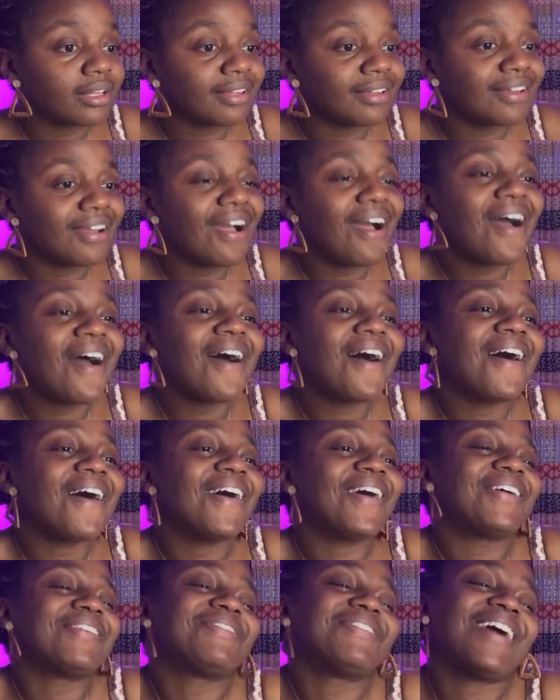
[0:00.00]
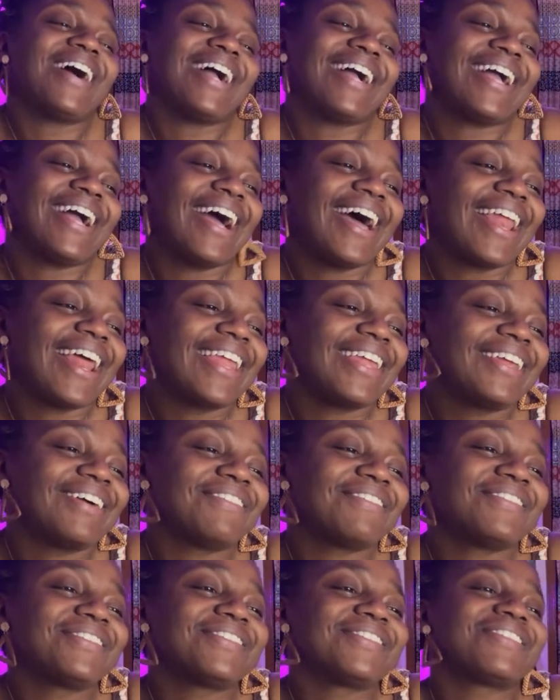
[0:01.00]
Oh my God, I love
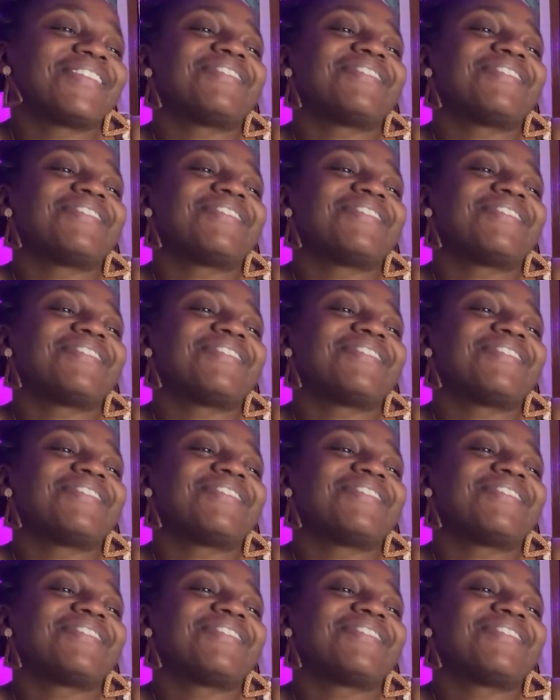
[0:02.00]
you so